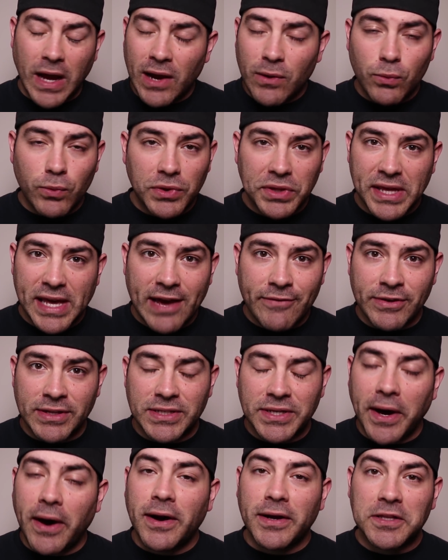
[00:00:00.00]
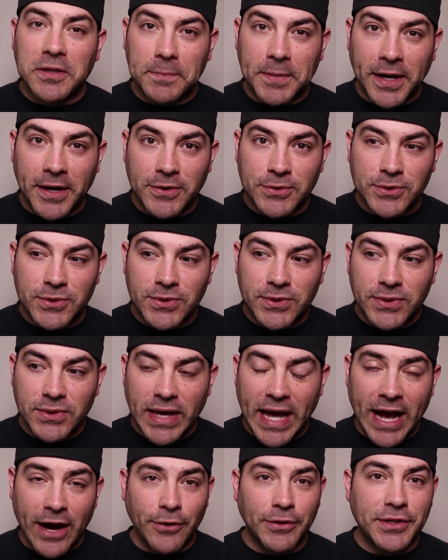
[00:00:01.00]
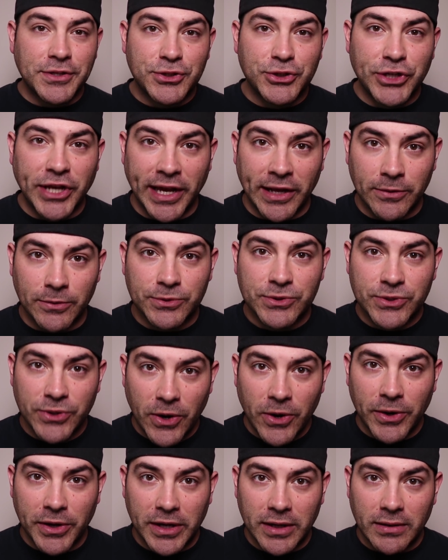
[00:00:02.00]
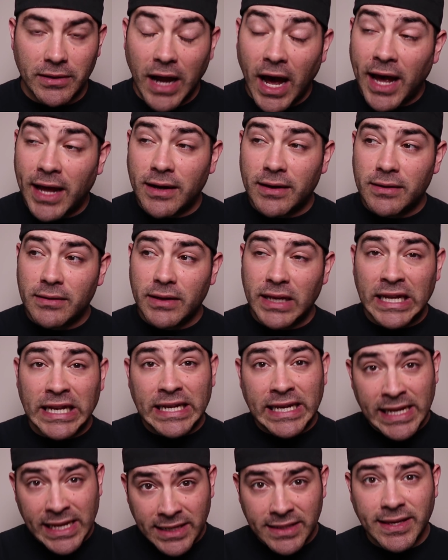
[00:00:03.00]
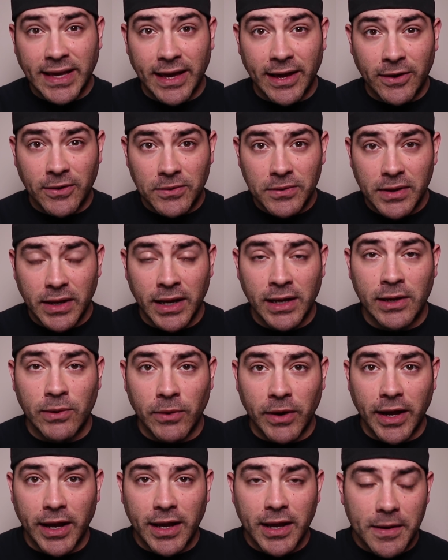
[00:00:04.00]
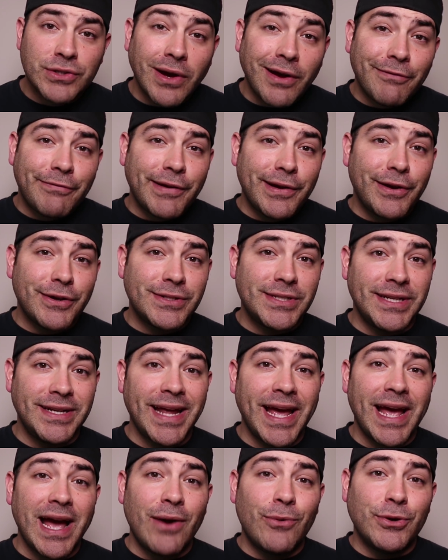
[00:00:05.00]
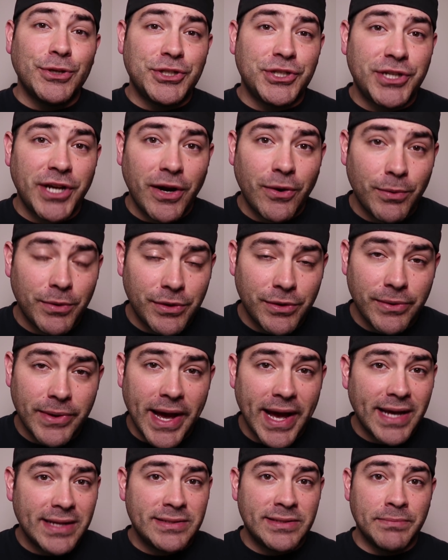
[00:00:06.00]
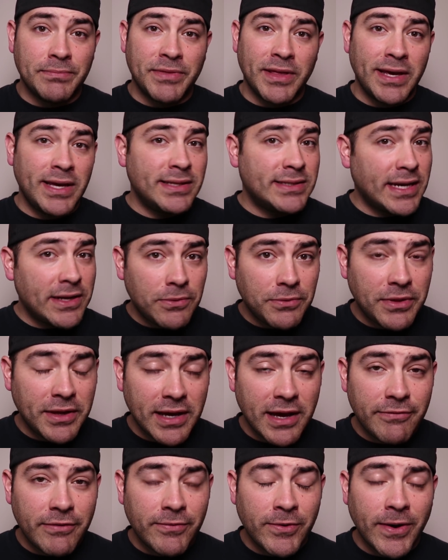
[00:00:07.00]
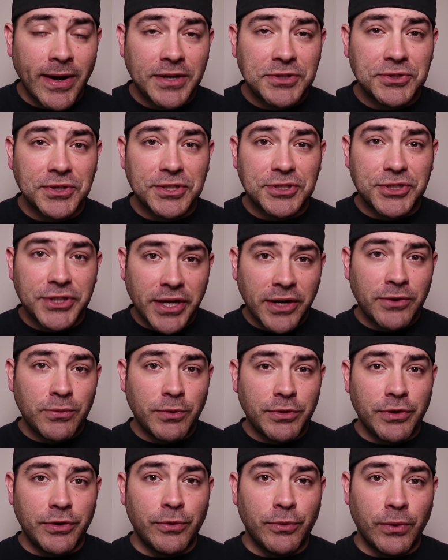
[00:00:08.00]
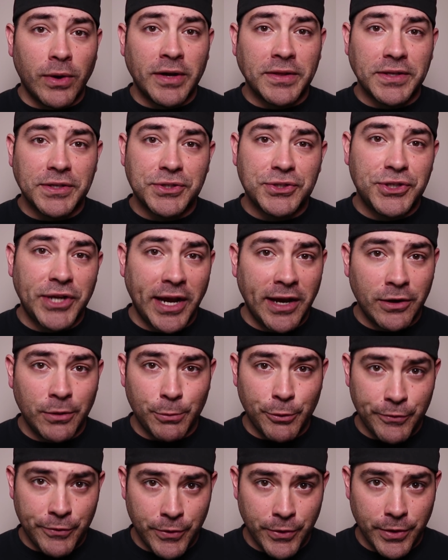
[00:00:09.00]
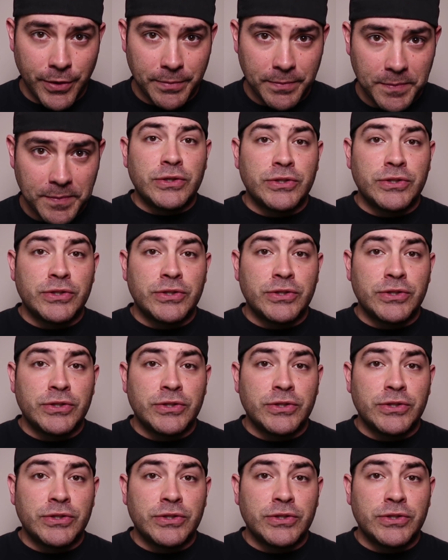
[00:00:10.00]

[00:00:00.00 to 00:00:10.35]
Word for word: I really haven't talked about how this channel started, not in detail anyway. So I figured today I would share with you guys some things I don't think I've ever actually shared with you on this channel before.